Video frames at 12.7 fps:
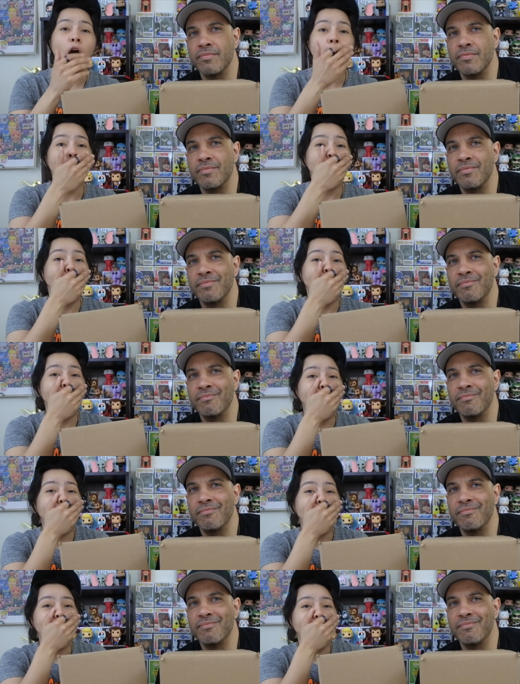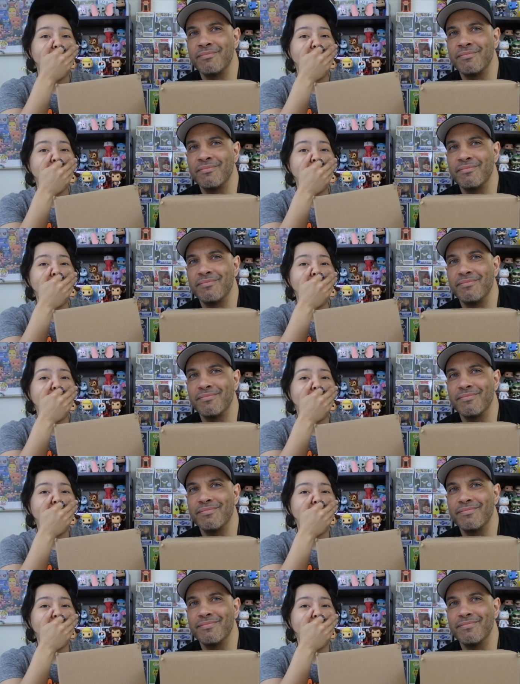
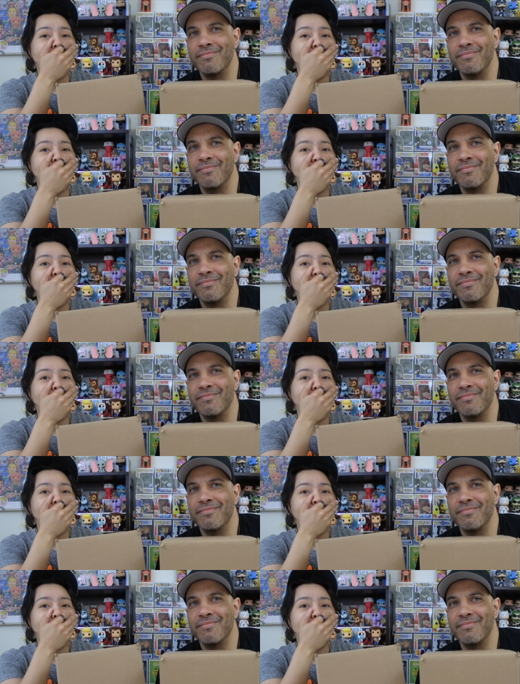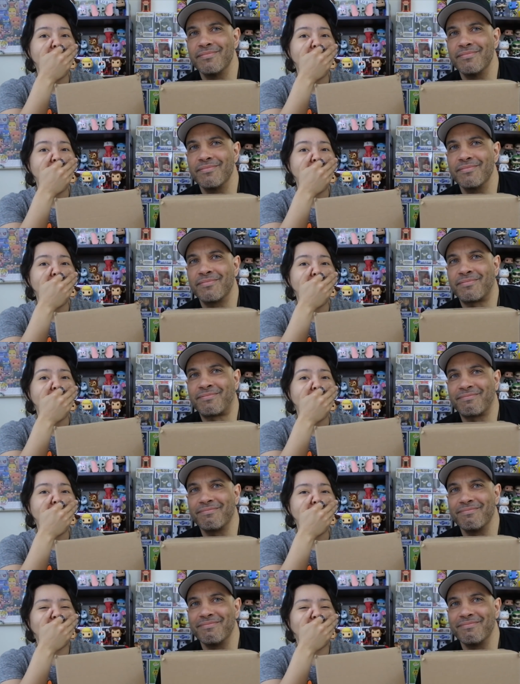(no one is talking)